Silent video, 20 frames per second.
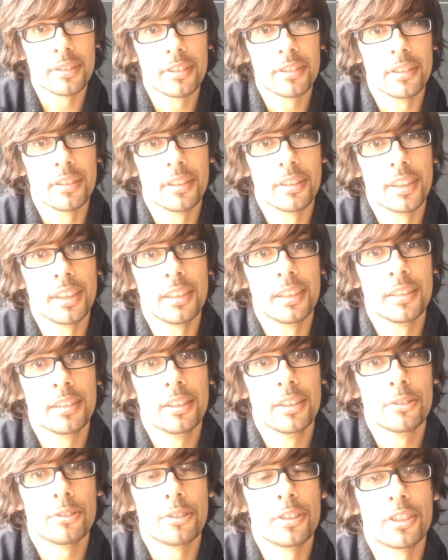to the
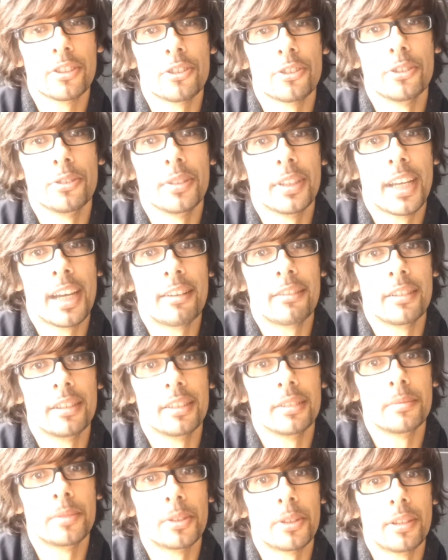traditional
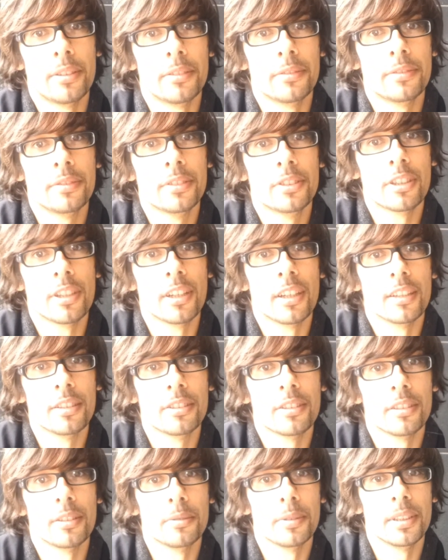inherited model of
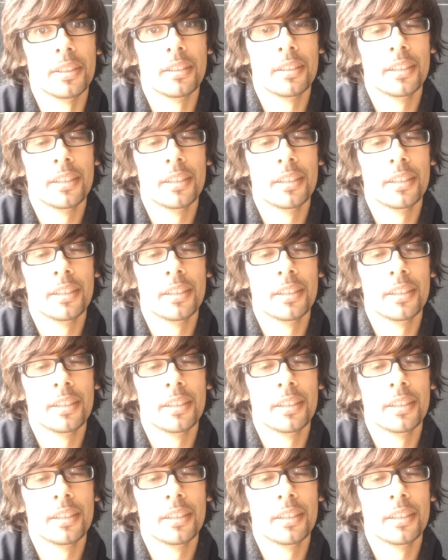church that we